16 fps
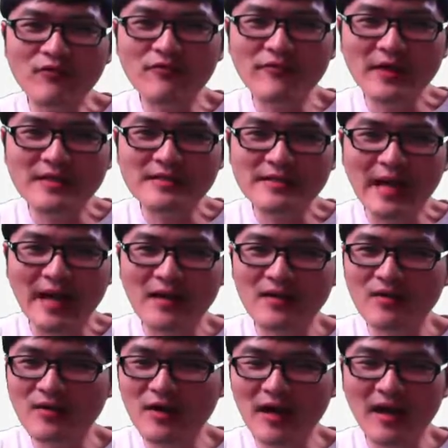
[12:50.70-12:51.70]
I have to
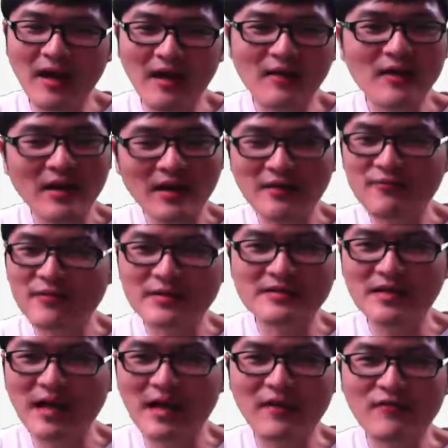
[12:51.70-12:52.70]
fix that. Okay, how
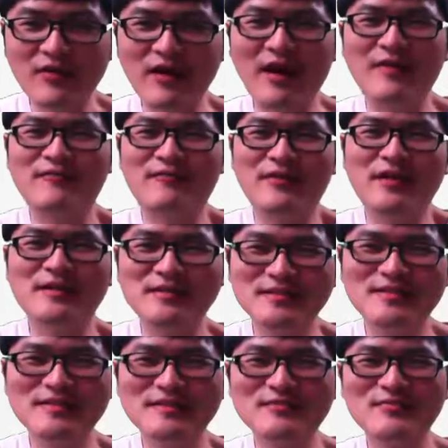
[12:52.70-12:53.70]
can I fix that? I have to
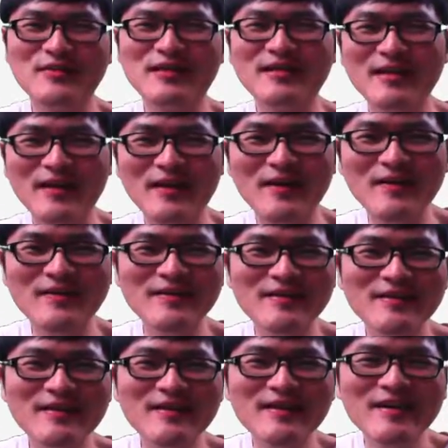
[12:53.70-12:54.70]
fix this
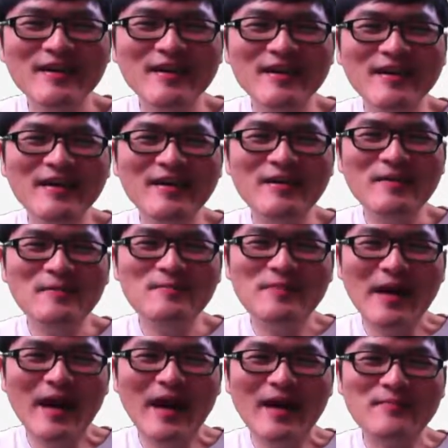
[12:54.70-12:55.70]
video.
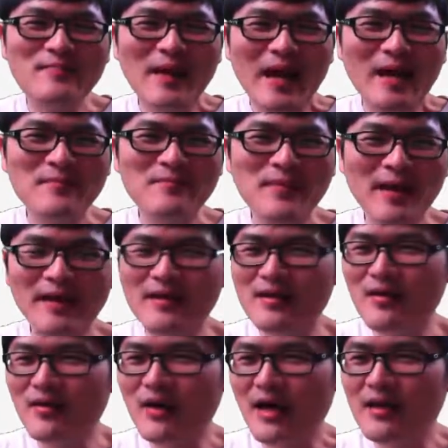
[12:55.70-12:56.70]

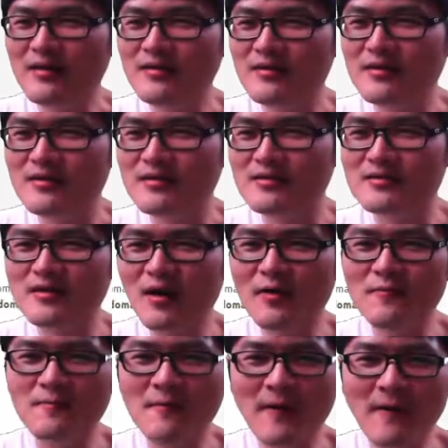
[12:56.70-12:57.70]
Bad. Okay,
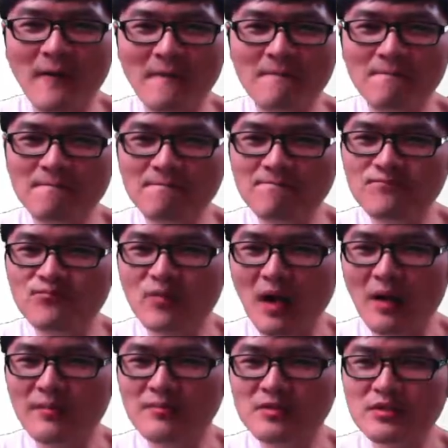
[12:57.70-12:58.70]
so
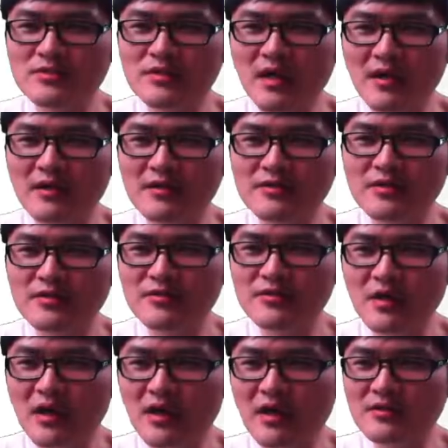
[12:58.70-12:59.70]
I'm just
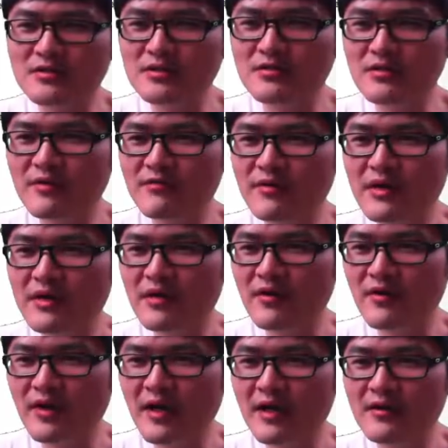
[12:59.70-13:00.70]
going to continue the
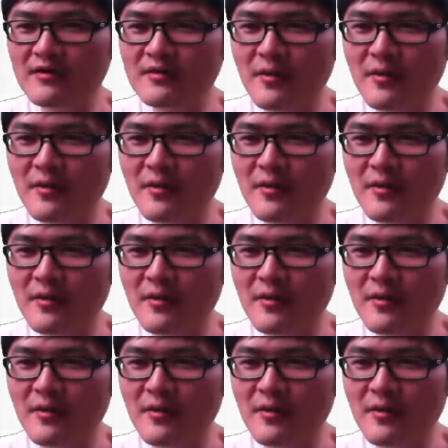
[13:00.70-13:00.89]
video.